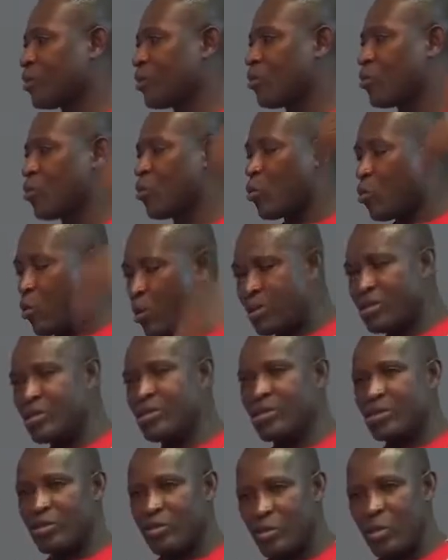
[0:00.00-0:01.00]

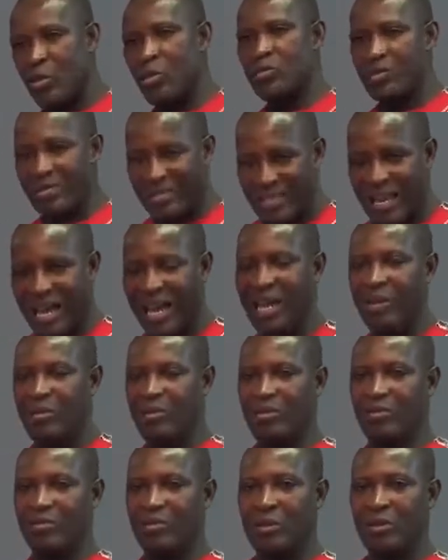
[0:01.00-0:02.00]
want those down.
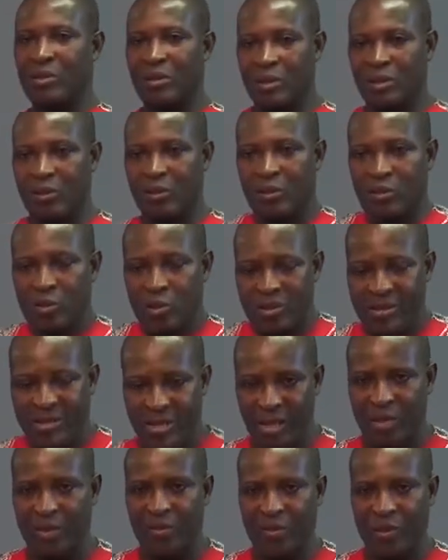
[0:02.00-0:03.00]

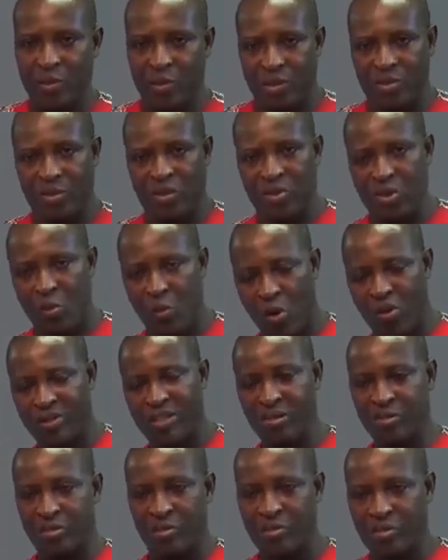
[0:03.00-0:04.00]
Yourself, you want your
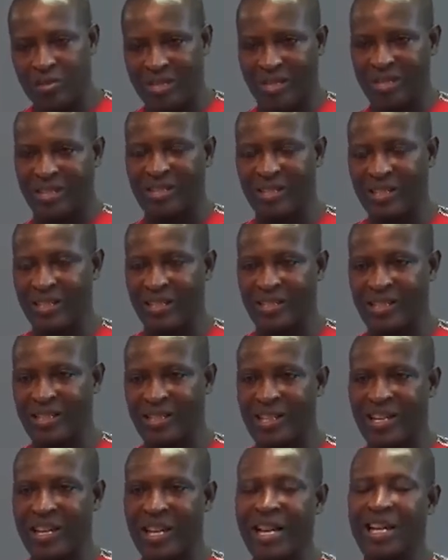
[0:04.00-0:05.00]
subordinates to do certain things,
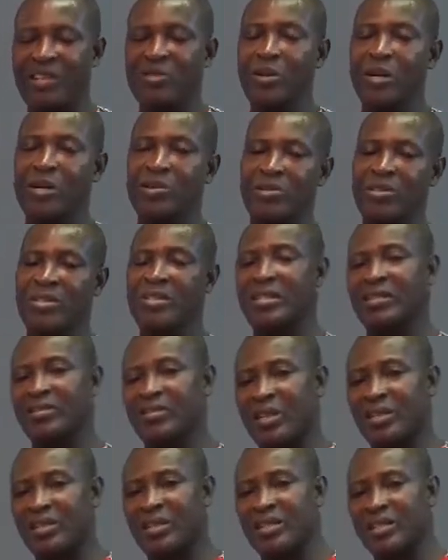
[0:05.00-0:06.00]
and you are using the
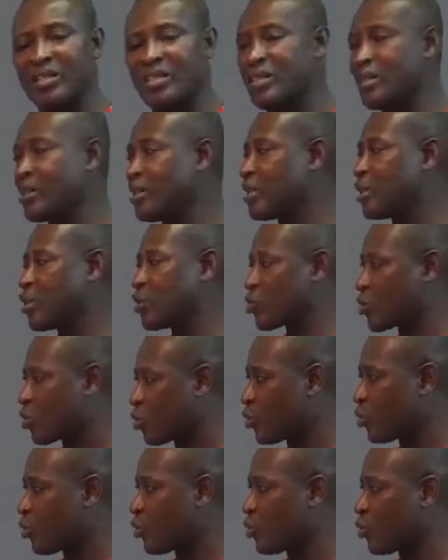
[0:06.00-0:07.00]
strategy
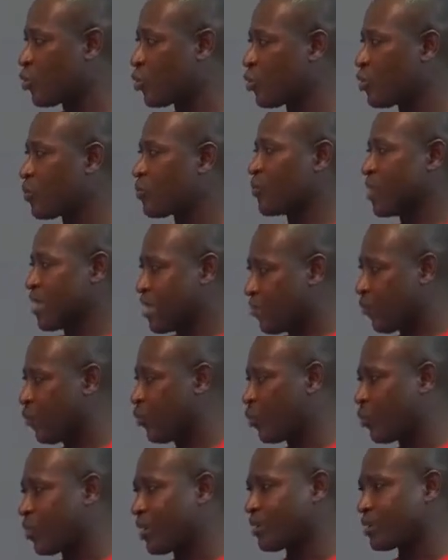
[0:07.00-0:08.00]
to
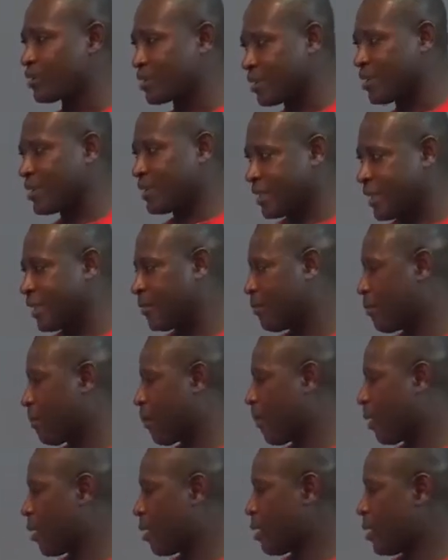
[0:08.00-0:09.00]
influence them.
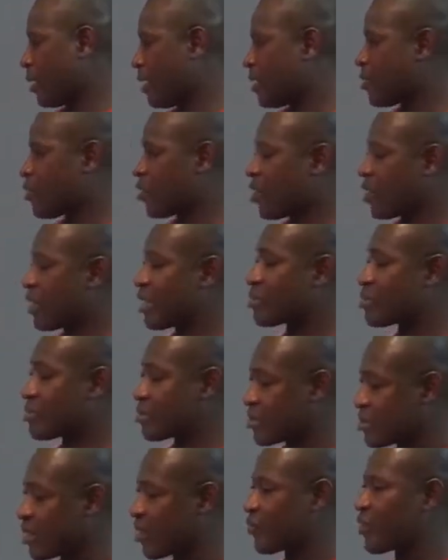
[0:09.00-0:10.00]
And there are
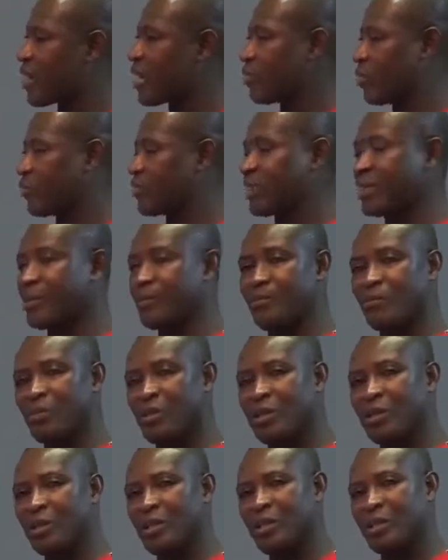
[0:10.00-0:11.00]
several of them.
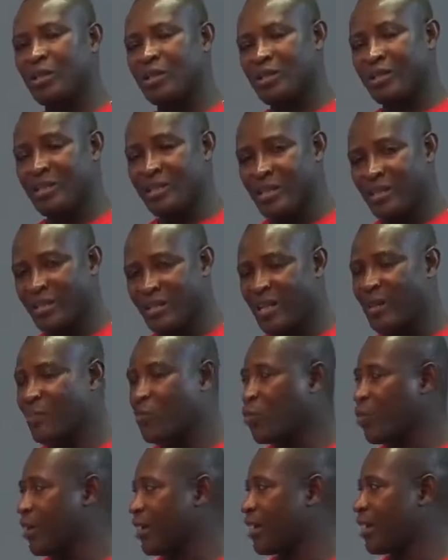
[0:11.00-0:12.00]
In the
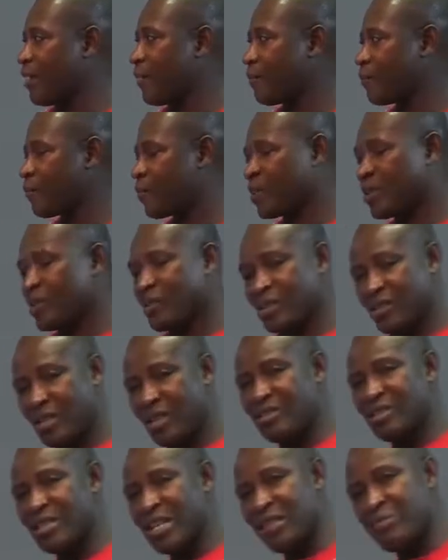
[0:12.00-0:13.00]
same way,
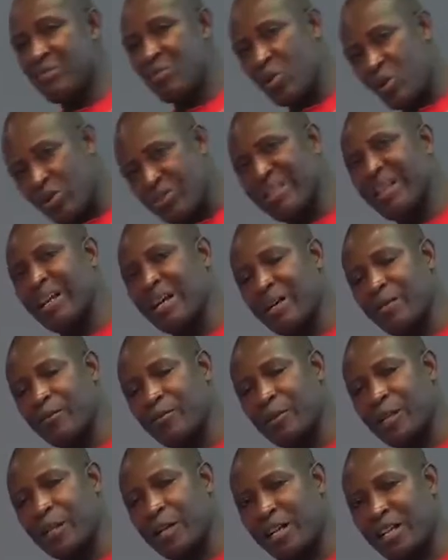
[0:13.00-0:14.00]
sometimes those
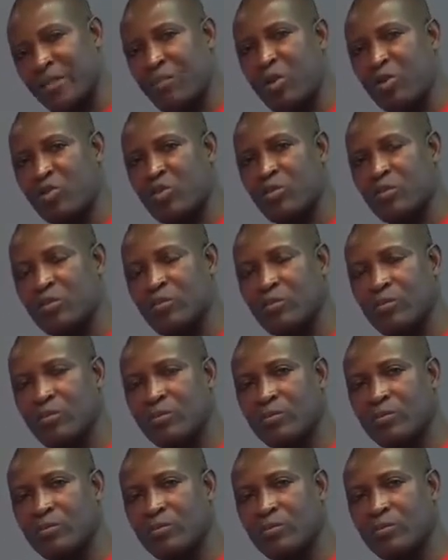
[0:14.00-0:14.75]
at the bottom